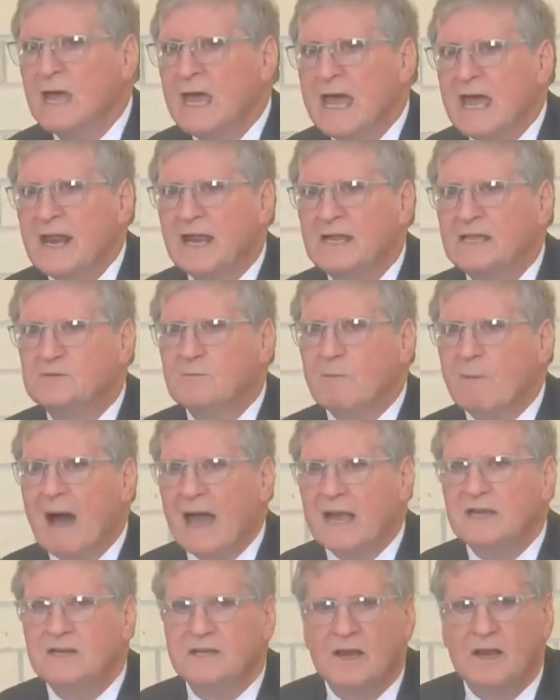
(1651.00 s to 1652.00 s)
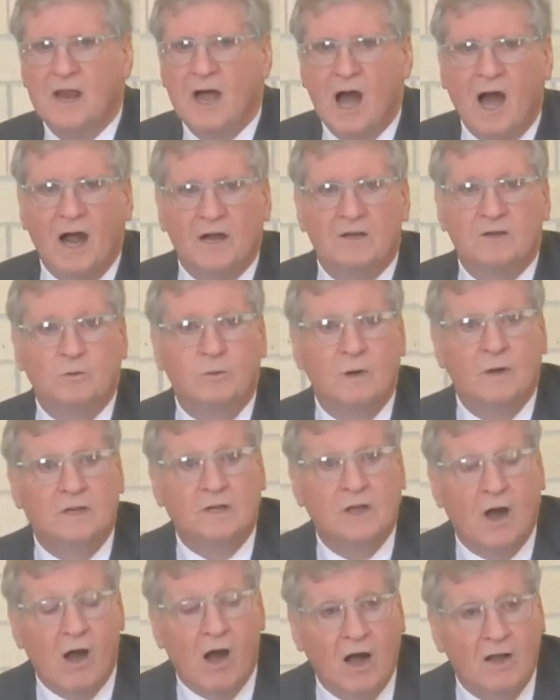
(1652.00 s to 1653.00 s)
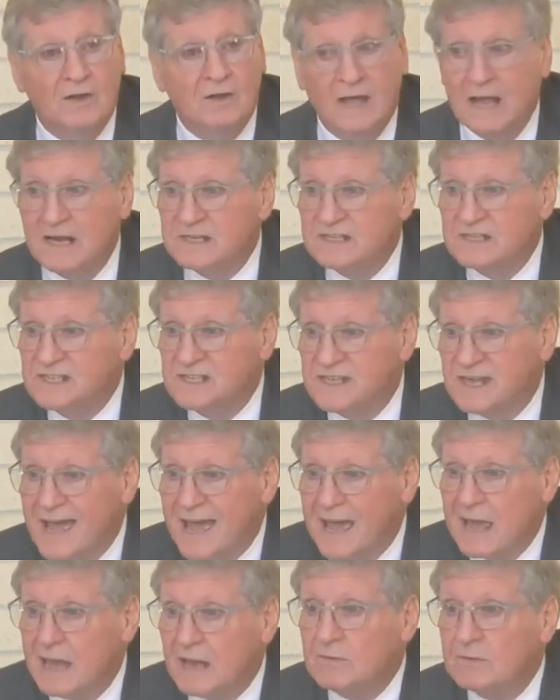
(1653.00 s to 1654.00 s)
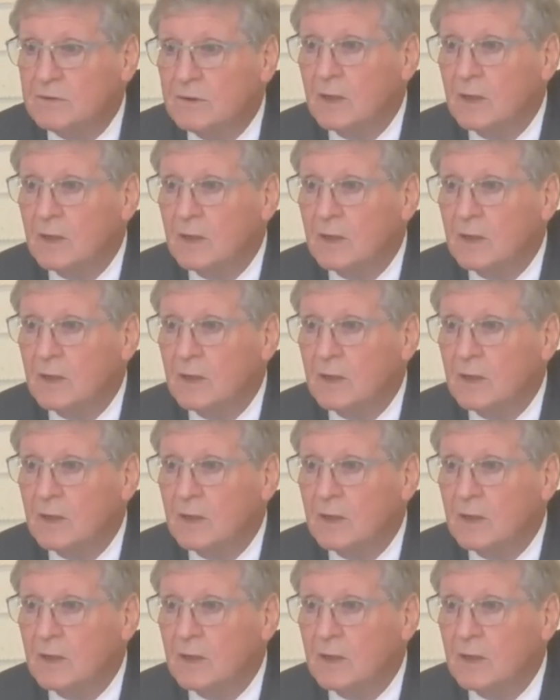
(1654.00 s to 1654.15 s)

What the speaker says: in his mind and heart what God had said.